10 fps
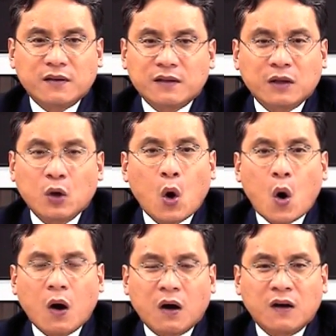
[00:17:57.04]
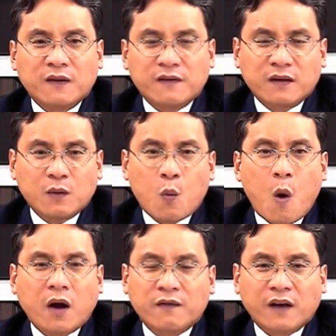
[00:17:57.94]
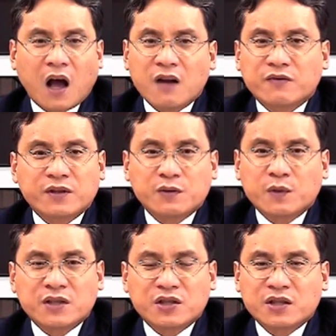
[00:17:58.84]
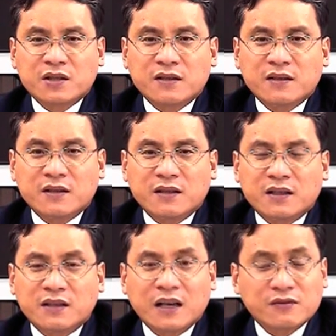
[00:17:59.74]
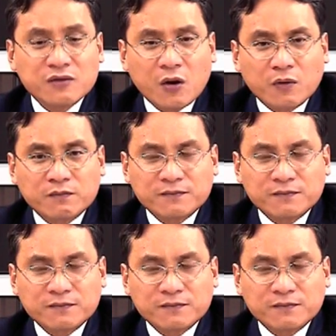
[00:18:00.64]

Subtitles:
the law of one of the countries which he doesn't know.